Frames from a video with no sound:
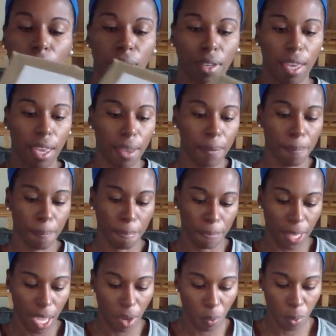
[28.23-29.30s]
Okay,
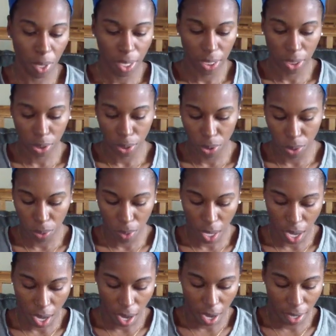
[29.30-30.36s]
I wanted to do
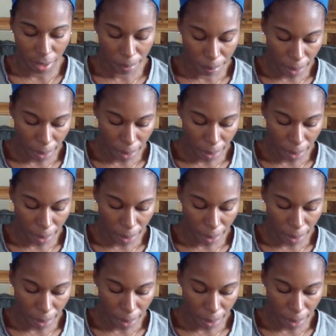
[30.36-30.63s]
an